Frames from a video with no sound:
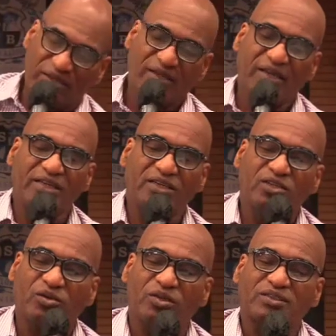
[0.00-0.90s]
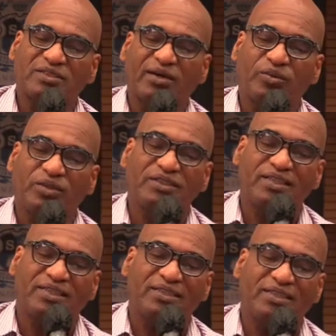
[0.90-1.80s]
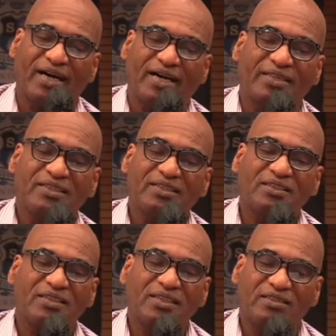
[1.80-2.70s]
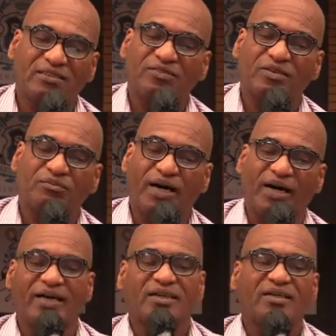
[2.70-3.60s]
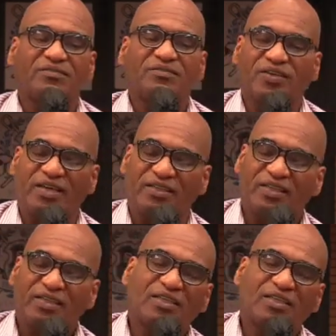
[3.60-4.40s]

and notice that we did not live by faith.